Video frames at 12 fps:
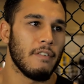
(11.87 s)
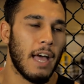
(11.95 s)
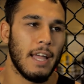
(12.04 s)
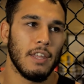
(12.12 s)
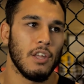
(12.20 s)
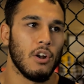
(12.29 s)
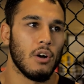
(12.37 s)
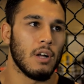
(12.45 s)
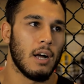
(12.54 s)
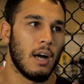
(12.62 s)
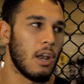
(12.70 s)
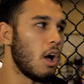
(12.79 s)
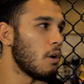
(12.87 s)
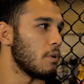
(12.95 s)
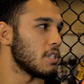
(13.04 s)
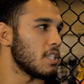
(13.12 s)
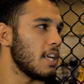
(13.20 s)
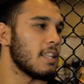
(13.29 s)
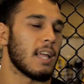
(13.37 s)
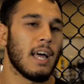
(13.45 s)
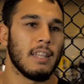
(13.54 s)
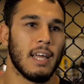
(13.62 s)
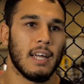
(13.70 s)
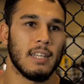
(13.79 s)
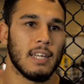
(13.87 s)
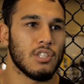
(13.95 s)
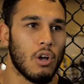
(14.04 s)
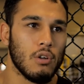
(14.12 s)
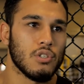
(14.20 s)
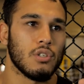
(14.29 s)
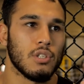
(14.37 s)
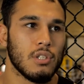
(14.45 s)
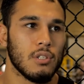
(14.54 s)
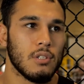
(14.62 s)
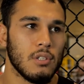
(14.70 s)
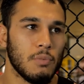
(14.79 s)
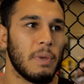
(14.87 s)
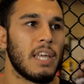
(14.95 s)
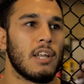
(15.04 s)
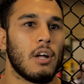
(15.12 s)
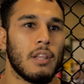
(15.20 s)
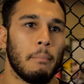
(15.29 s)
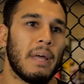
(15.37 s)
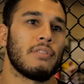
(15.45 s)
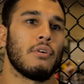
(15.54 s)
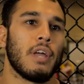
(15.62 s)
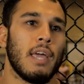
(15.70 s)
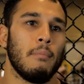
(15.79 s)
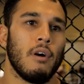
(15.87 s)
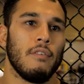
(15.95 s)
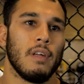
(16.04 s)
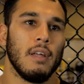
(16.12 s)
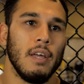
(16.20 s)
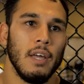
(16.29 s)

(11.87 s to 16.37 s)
And, you know, along with saying that, that's also speaking on the mental game of it.